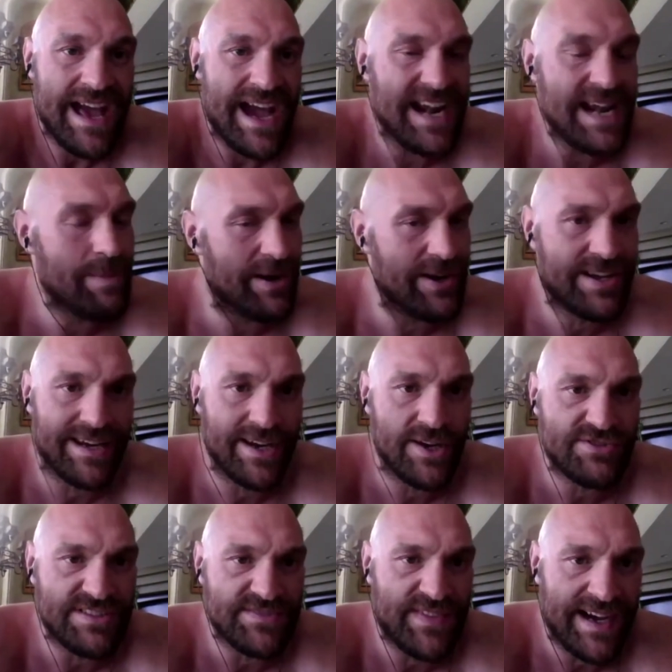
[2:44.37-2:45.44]
Anybody can
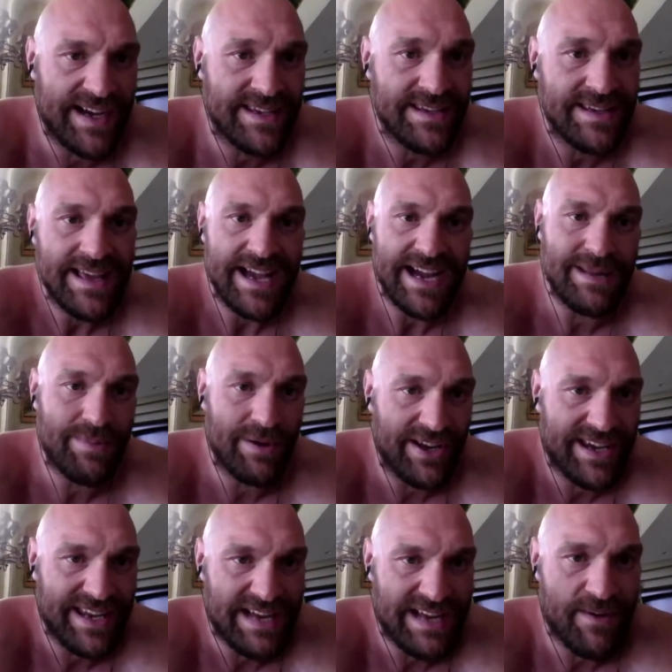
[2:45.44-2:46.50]
lose a fight. Anybody
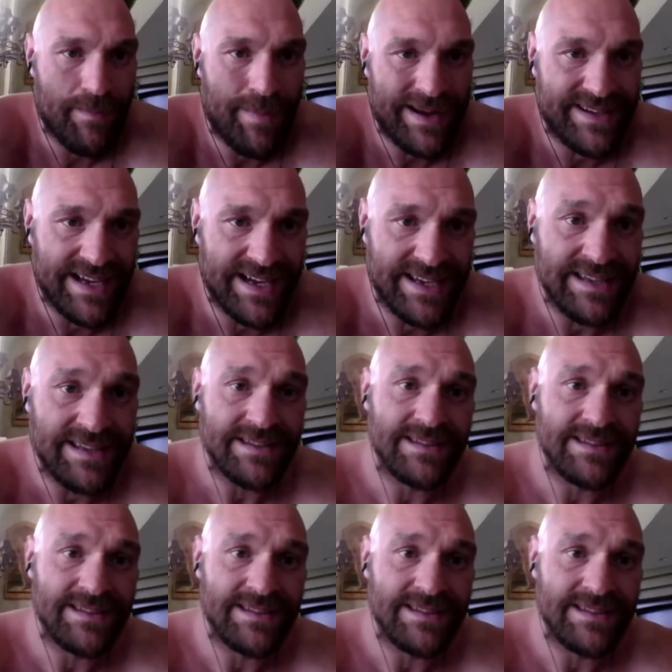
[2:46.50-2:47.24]
can have a bad night.